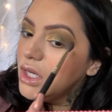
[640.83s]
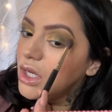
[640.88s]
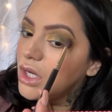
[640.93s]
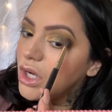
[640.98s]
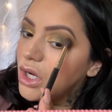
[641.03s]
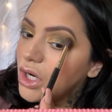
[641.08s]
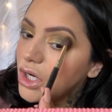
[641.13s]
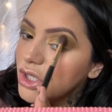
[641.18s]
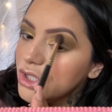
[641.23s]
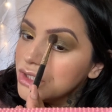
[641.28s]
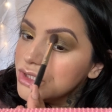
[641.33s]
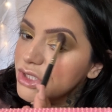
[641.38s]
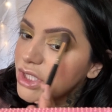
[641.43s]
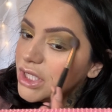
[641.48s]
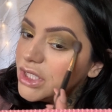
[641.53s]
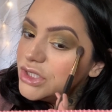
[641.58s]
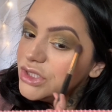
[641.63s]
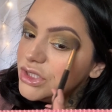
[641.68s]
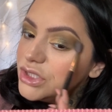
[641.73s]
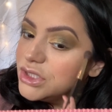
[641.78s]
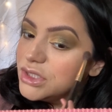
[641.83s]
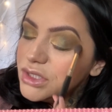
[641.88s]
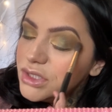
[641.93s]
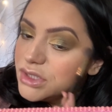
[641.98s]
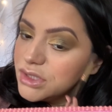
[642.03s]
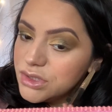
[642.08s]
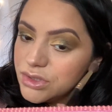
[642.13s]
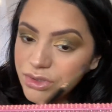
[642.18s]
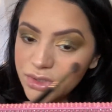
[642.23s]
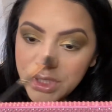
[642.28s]
harsh
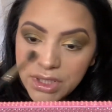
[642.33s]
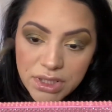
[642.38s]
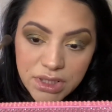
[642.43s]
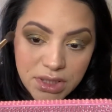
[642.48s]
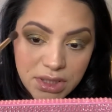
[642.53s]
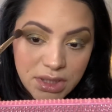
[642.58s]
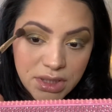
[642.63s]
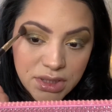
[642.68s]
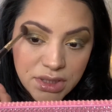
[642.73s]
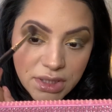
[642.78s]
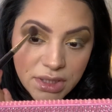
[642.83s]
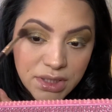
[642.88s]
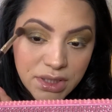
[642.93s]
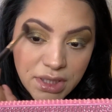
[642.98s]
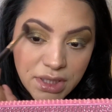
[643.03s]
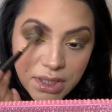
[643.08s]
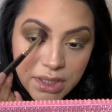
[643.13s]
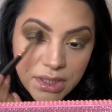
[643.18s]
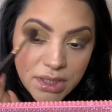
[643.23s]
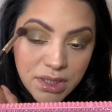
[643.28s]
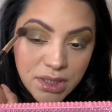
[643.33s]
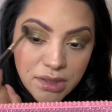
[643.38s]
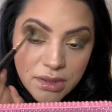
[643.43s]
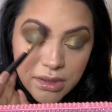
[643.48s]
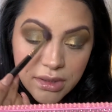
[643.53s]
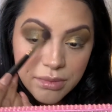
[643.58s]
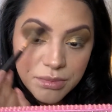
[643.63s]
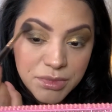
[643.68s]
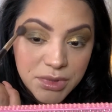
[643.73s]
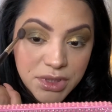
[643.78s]
edges or anything like that. And I
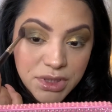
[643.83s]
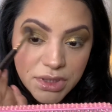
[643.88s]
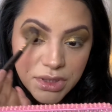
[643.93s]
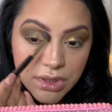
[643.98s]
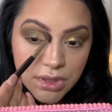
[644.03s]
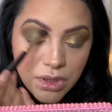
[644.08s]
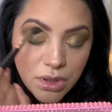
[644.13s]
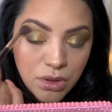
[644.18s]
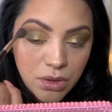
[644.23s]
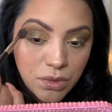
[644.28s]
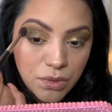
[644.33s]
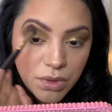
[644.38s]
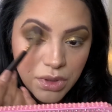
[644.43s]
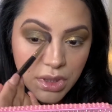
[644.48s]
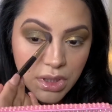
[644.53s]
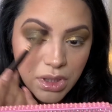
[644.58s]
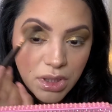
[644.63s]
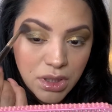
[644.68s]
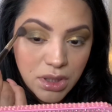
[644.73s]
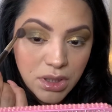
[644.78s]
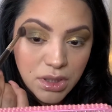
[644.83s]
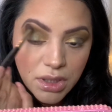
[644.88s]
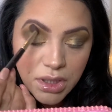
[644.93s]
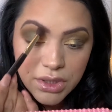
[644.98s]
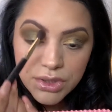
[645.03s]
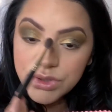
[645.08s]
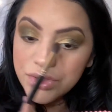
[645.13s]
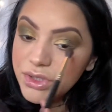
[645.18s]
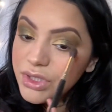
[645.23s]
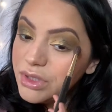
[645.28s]
am gonna go
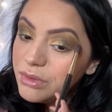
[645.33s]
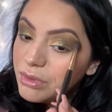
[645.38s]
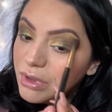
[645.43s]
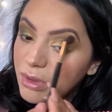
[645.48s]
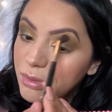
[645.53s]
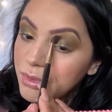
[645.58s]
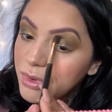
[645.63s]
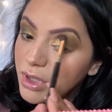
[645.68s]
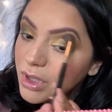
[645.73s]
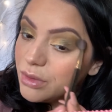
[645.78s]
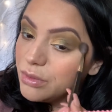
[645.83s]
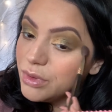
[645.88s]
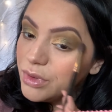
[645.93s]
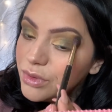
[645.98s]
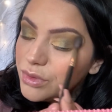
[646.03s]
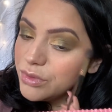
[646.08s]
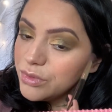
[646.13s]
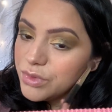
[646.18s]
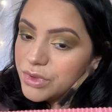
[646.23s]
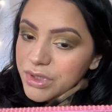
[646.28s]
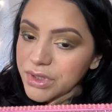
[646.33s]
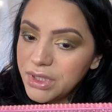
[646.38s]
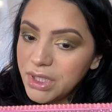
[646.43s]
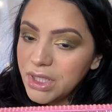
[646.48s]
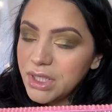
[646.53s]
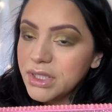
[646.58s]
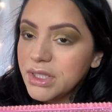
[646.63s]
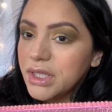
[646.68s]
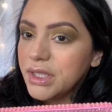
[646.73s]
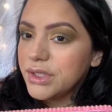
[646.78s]
underneath my brow bone with a
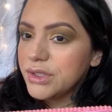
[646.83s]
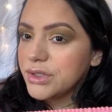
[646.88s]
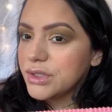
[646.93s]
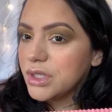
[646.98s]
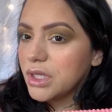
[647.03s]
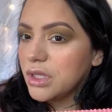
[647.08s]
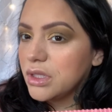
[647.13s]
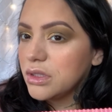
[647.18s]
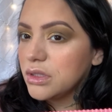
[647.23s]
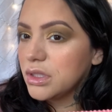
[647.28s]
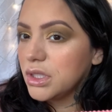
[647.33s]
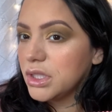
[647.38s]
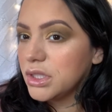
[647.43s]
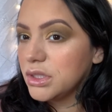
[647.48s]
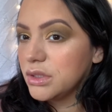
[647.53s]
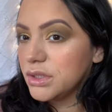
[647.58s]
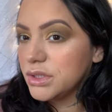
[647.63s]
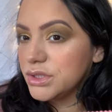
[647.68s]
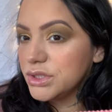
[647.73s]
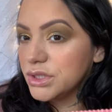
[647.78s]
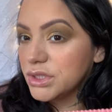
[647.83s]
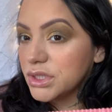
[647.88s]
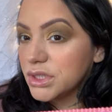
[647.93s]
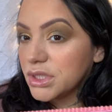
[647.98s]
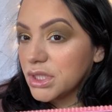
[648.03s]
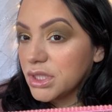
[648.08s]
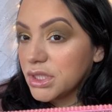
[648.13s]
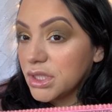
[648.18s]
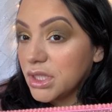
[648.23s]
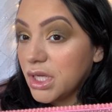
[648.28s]
lighter color. I know I took it
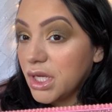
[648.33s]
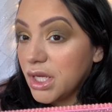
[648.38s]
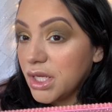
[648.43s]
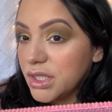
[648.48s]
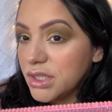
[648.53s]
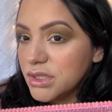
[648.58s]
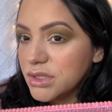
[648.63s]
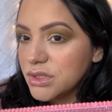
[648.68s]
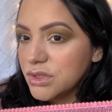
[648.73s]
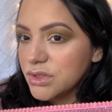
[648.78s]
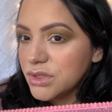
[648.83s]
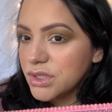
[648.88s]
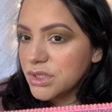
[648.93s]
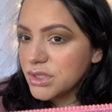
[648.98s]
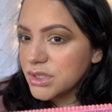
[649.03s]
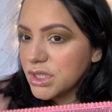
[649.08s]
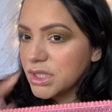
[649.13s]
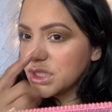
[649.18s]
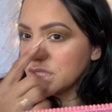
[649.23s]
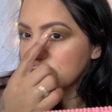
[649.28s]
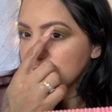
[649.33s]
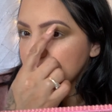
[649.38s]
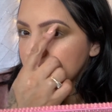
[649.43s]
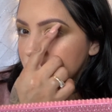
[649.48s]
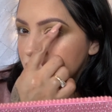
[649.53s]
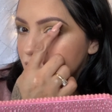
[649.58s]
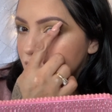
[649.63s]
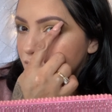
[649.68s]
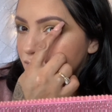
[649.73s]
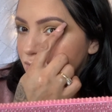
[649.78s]
kind of high, so there's like a
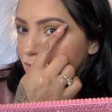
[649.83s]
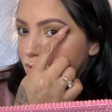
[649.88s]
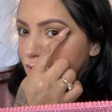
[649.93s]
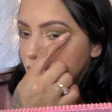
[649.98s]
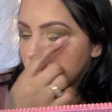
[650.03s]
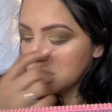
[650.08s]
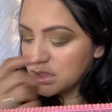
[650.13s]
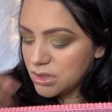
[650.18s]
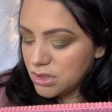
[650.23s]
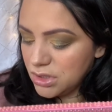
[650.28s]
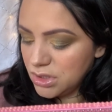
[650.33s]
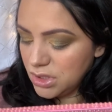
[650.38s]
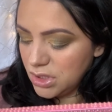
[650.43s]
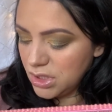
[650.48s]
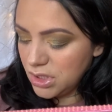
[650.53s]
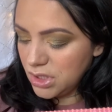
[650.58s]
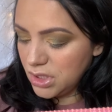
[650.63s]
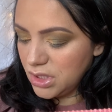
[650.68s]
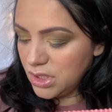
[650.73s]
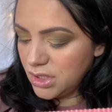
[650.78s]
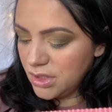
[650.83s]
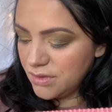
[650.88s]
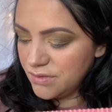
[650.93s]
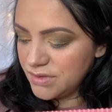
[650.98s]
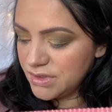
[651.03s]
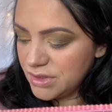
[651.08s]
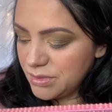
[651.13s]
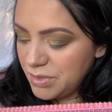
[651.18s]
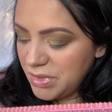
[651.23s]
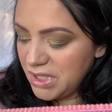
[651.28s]
sliver
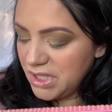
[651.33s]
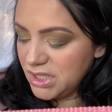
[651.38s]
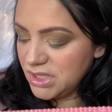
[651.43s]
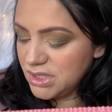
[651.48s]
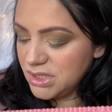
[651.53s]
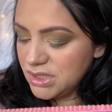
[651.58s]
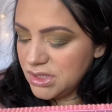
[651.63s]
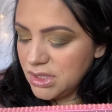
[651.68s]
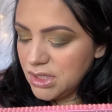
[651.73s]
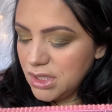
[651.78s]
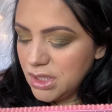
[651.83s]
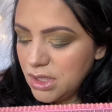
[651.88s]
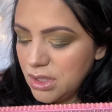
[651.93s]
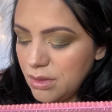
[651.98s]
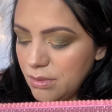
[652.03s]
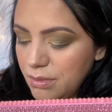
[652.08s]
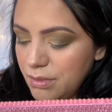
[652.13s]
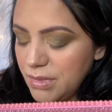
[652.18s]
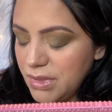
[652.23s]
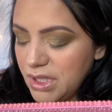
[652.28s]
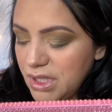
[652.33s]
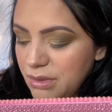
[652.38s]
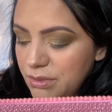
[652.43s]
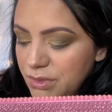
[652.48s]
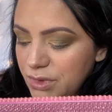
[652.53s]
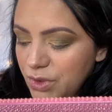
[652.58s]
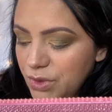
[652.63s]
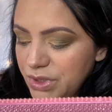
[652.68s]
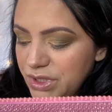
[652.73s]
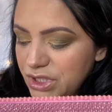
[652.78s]
space, but I'm
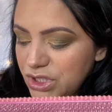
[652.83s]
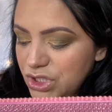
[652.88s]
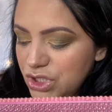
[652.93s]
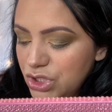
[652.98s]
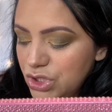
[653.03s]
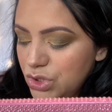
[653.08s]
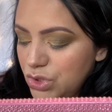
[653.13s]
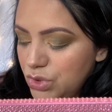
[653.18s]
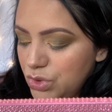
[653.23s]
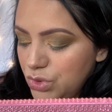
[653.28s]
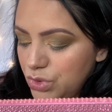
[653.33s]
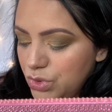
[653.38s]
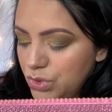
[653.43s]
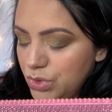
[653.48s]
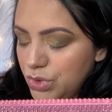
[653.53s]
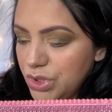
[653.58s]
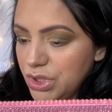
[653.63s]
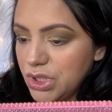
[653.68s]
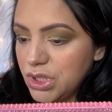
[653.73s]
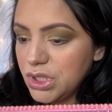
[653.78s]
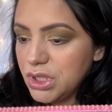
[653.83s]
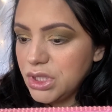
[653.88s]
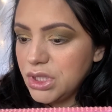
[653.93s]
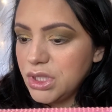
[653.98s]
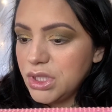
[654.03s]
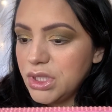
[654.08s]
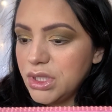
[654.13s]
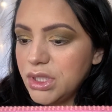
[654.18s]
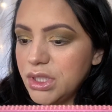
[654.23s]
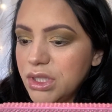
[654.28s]
going to
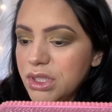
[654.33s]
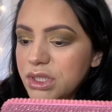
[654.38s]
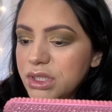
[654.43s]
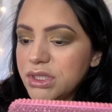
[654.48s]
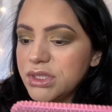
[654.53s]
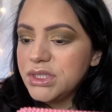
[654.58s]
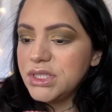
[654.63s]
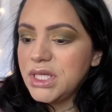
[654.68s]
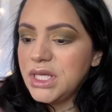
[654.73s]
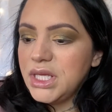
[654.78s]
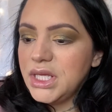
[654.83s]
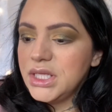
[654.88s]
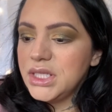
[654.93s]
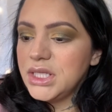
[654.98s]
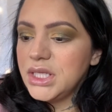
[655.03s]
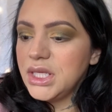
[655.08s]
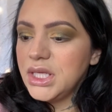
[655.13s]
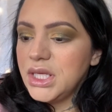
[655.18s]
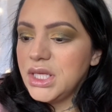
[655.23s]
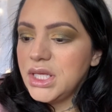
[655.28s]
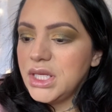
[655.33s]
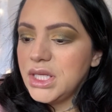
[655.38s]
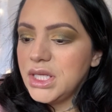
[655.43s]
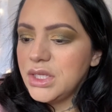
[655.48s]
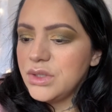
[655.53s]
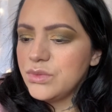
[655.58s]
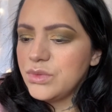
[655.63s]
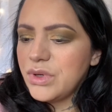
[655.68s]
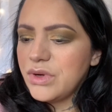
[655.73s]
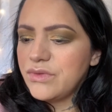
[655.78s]
take a
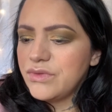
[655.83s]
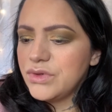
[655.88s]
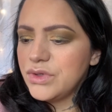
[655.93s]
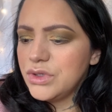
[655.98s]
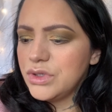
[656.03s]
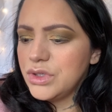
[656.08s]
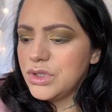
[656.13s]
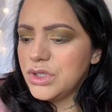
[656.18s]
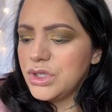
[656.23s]
rougher